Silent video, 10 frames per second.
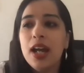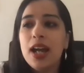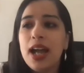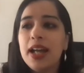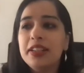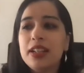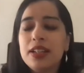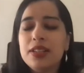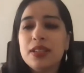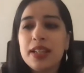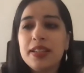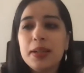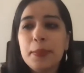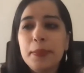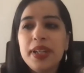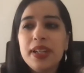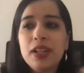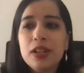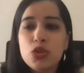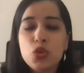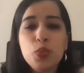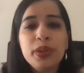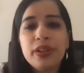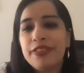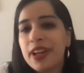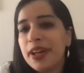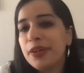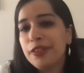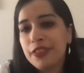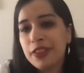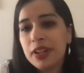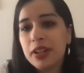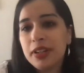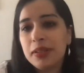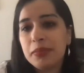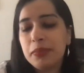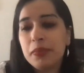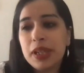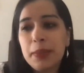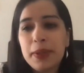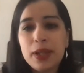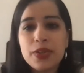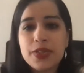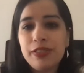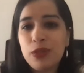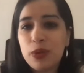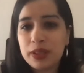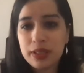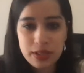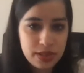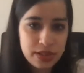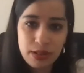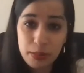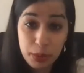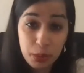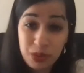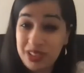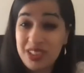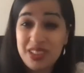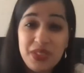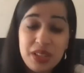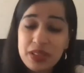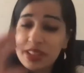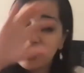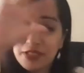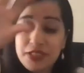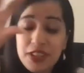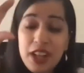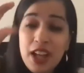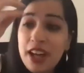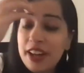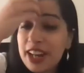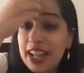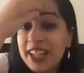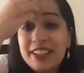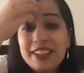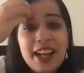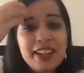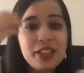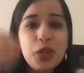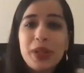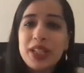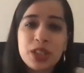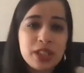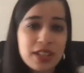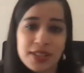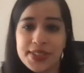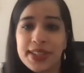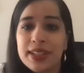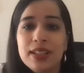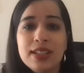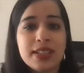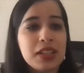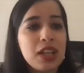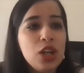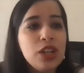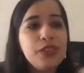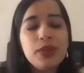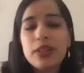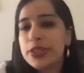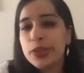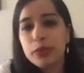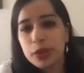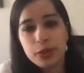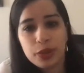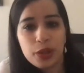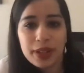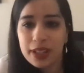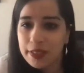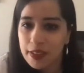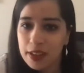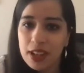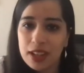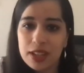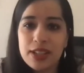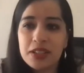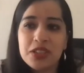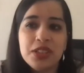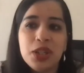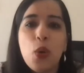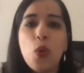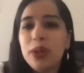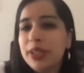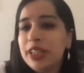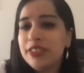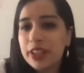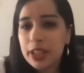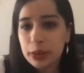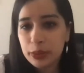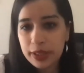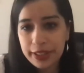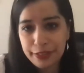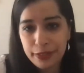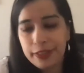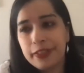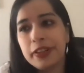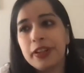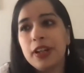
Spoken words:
And I think being super aware of it and keeping yourself honest is number one. And we kind of write that and question ourselves, and you have to assume you don't know anything, and that's the only way you will get forward.